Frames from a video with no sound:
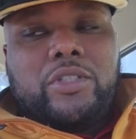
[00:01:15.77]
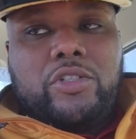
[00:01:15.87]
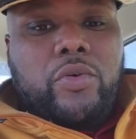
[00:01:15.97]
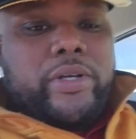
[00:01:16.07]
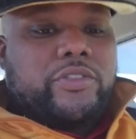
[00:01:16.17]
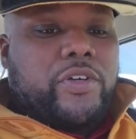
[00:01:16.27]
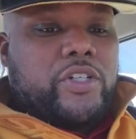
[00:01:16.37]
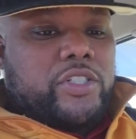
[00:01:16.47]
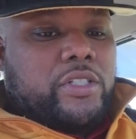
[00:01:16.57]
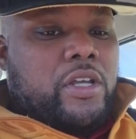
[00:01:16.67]
I want the US
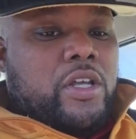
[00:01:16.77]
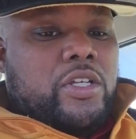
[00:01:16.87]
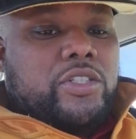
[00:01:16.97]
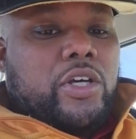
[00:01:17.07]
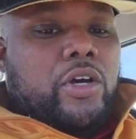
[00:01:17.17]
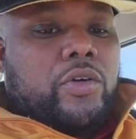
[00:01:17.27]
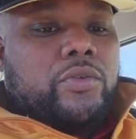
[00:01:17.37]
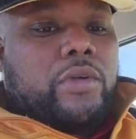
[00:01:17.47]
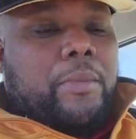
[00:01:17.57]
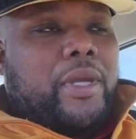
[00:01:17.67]
version.
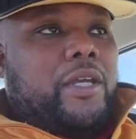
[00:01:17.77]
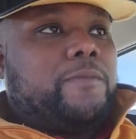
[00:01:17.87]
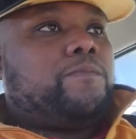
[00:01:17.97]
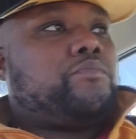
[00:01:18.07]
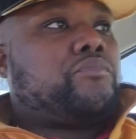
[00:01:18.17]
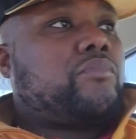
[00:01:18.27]
So, I mean,